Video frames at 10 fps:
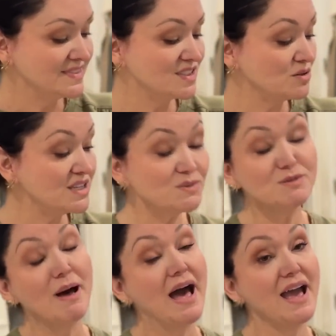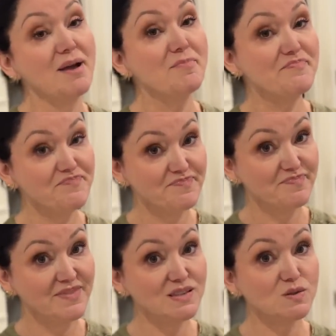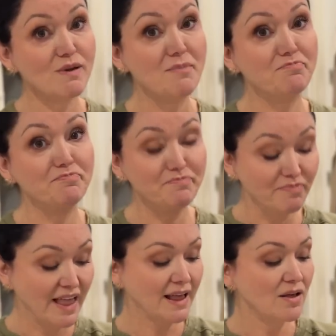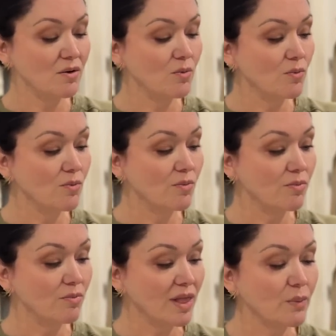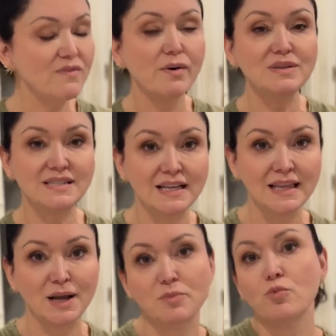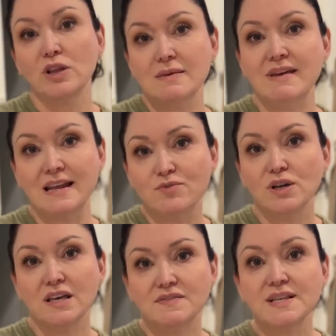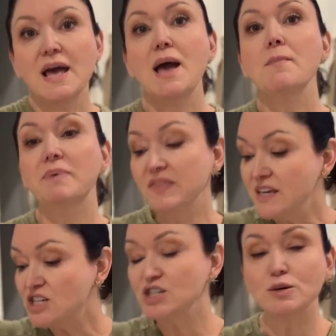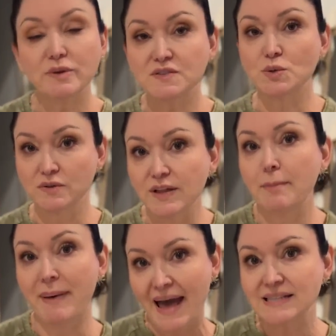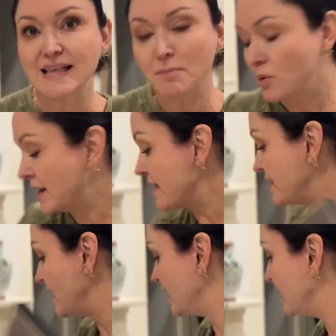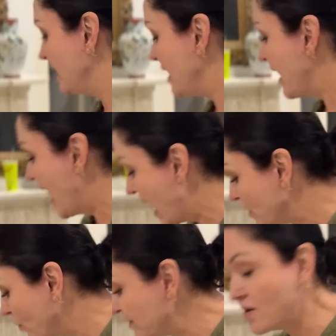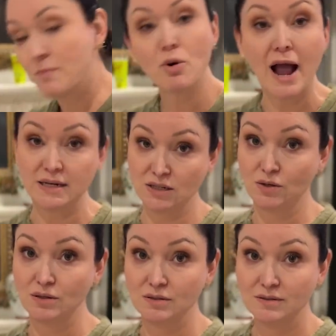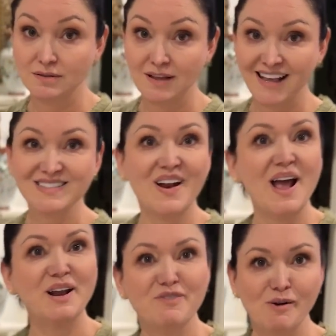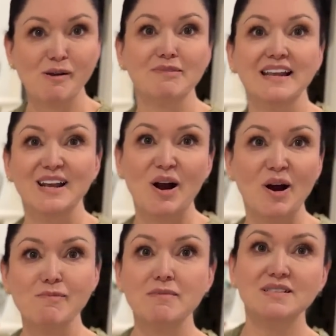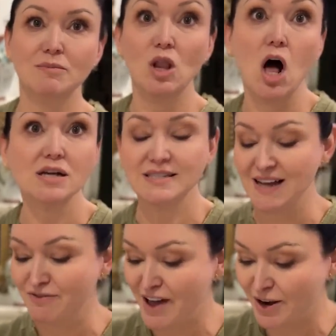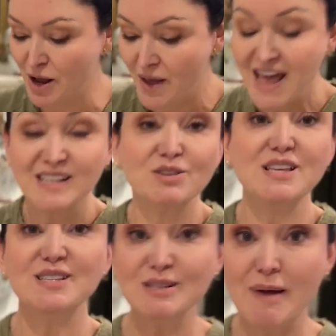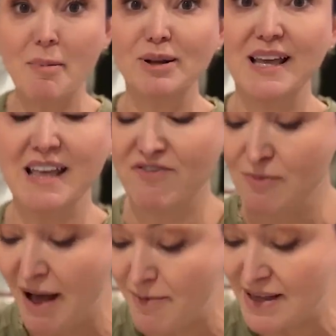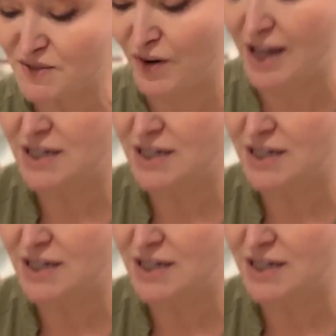So this was my like we've always done like really meaningful gifts, but this year we've sort of like passed that point, I think, and we've gone practical. So now I gotta figure out what I'm gonna get her. Maybe some wall stuff. I don't know. So this is my birthday gift for my best friend.